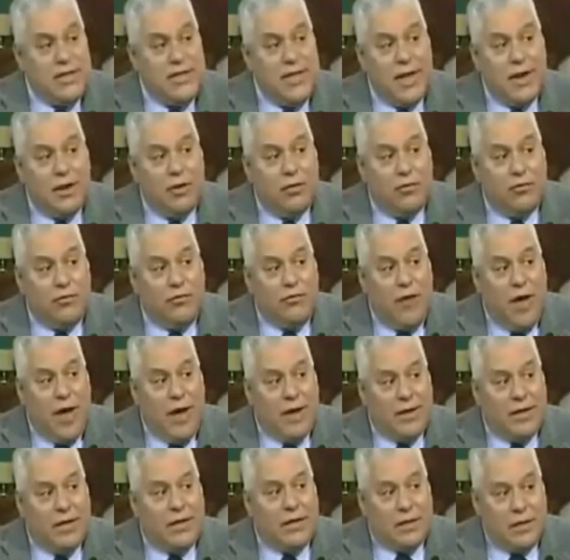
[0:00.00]
they don't
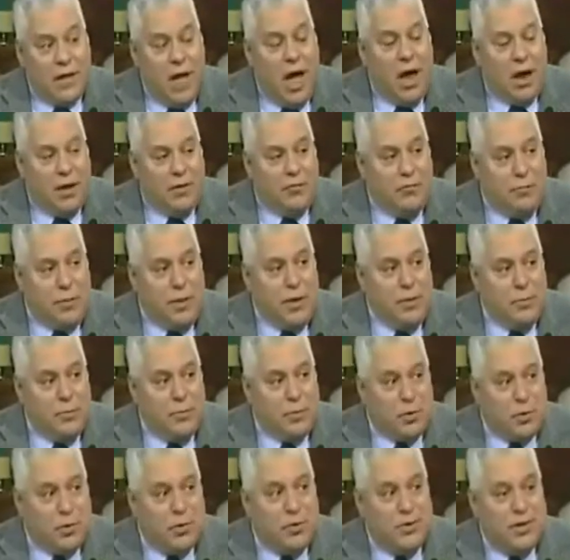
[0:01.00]
find a lot of
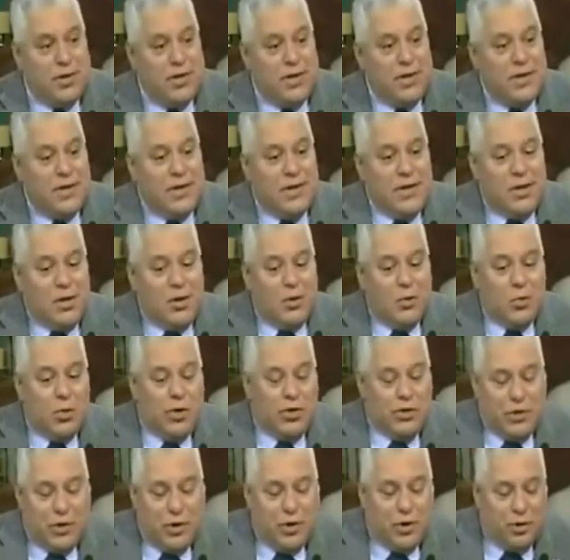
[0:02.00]
people
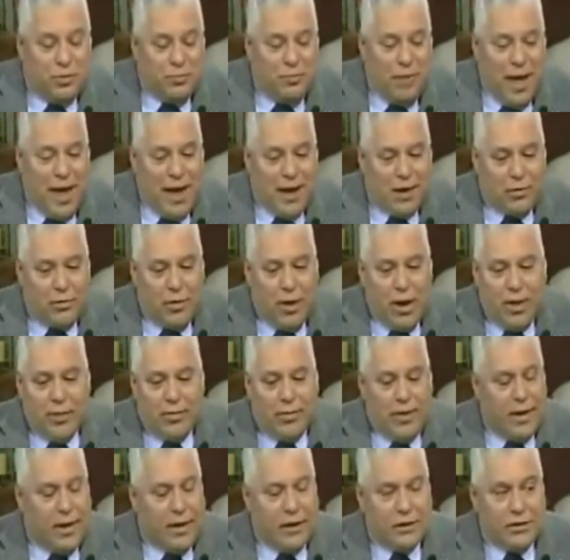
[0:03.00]
with your background
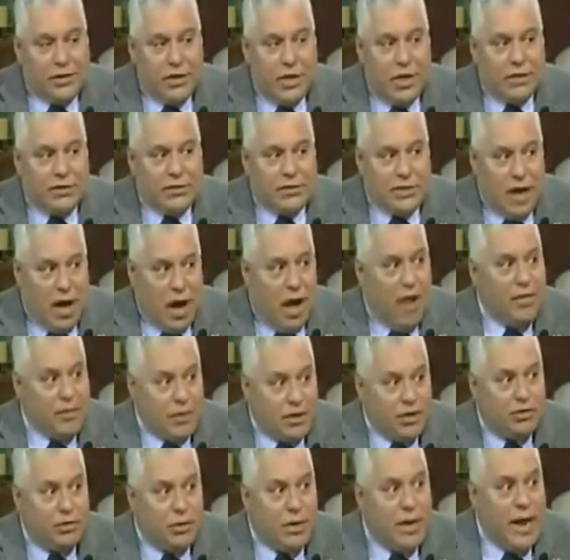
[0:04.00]
that are just on the
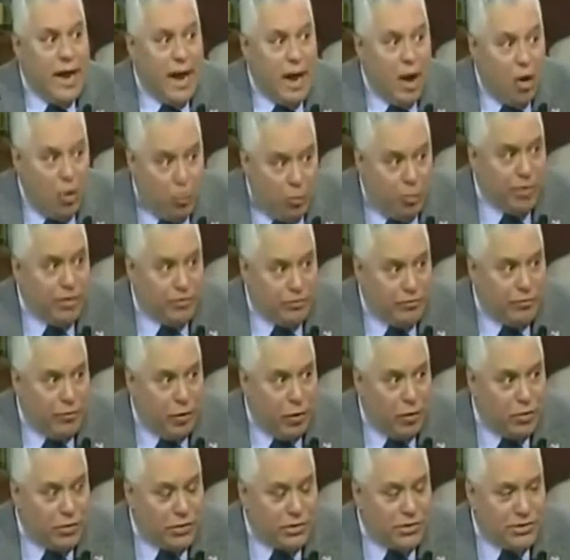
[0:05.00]
street helping
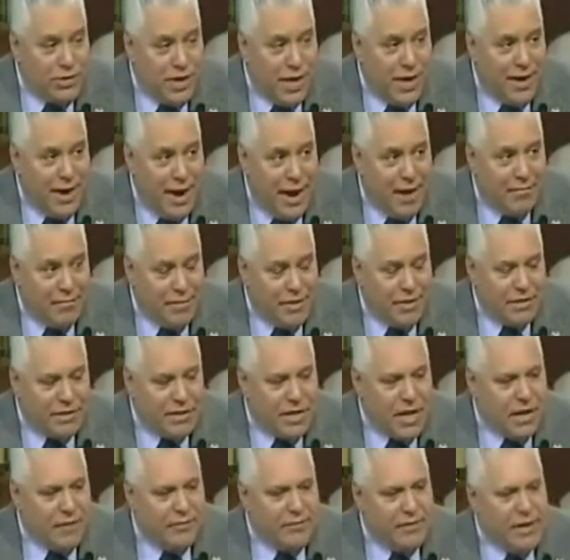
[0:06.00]
folks that have these
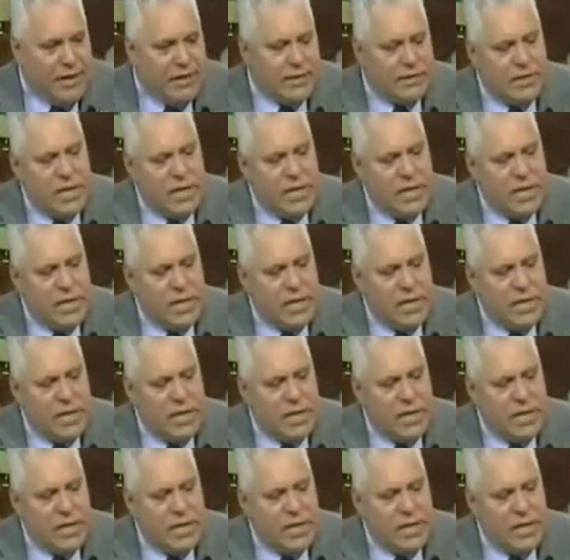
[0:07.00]
kind of needs.